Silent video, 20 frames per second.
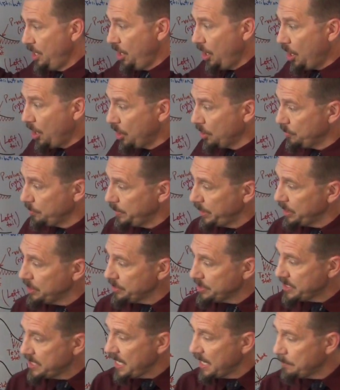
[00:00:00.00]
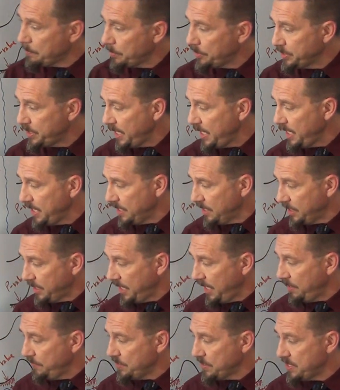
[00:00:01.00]
Our real sample data
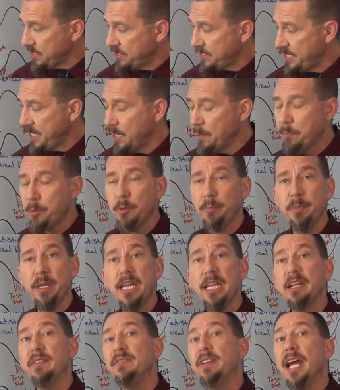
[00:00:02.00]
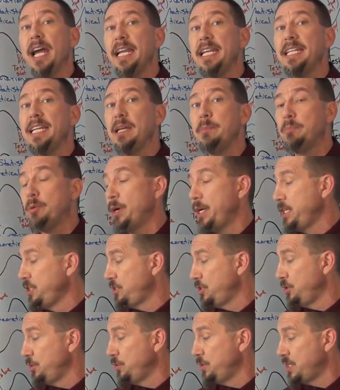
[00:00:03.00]
gave us a sample mean of
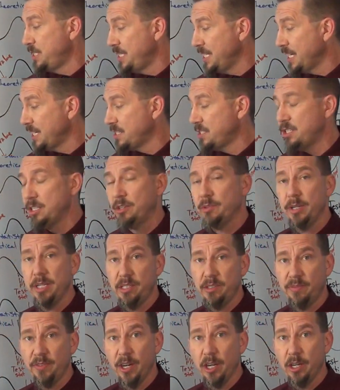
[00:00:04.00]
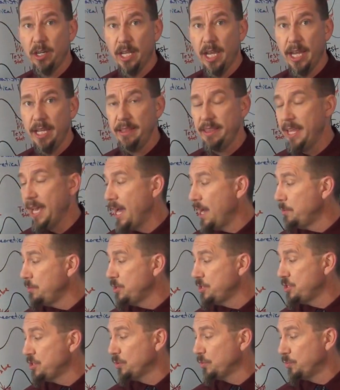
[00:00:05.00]
98.26 degrees Fahrenheit. That
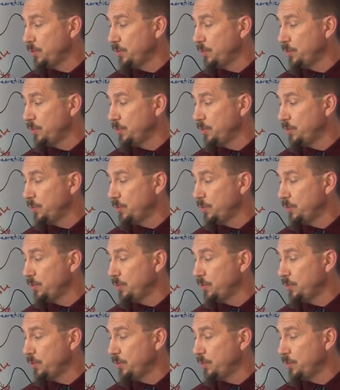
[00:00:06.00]
was the